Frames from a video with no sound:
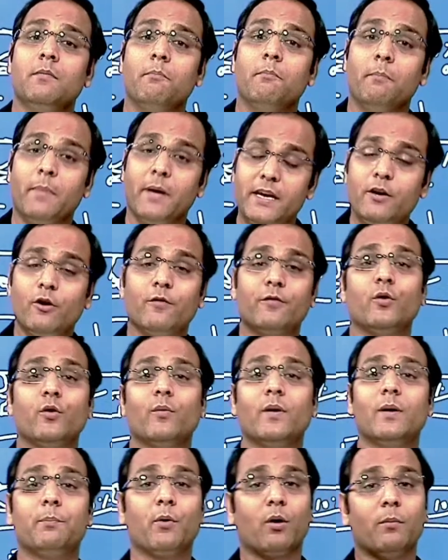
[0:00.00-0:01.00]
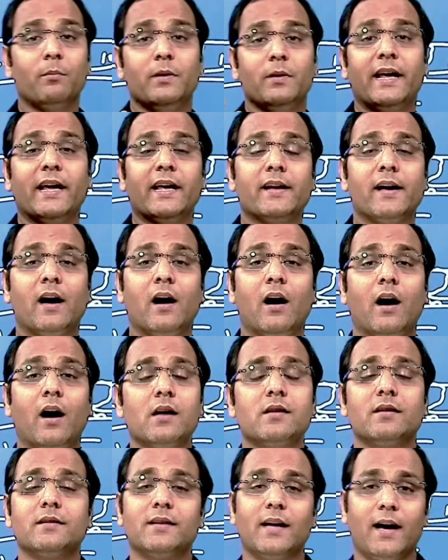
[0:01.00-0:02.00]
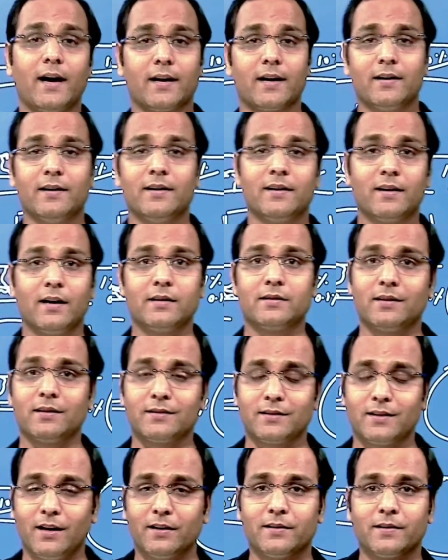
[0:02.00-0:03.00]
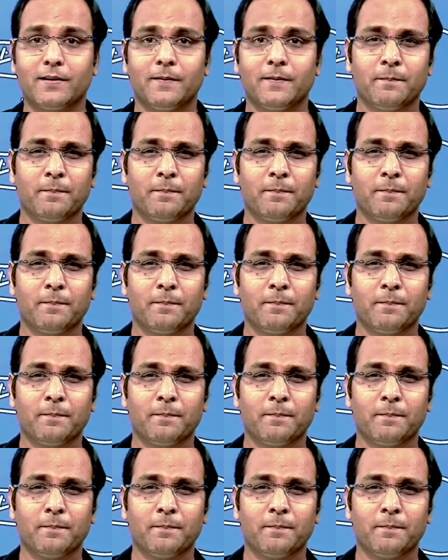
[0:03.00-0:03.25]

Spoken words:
many of you will probably get a heart attack. Cut.